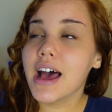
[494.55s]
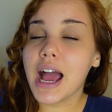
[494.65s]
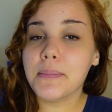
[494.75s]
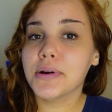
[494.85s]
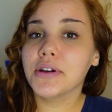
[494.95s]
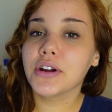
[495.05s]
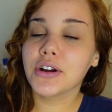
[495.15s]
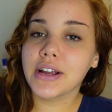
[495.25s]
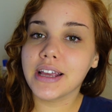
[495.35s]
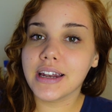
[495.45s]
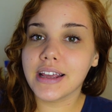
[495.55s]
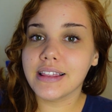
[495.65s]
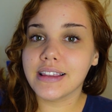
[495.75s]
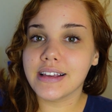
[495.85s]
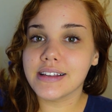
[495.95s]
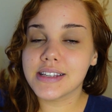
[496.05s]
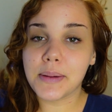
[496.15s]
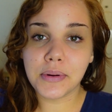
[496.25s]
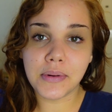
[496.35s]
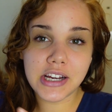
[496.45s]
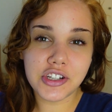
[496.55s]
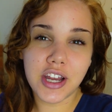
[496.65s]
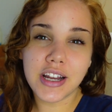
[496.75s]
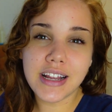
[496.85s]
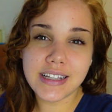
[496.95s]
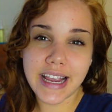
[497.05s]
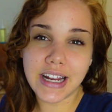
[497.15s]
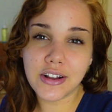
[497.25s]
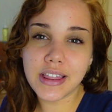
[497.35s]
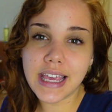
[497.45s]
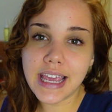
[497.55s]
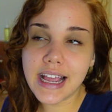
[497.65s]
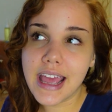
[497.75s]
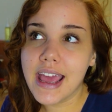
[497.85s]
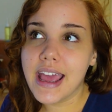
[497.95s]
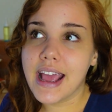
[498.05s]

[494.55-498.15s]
I put her in the separation container thing,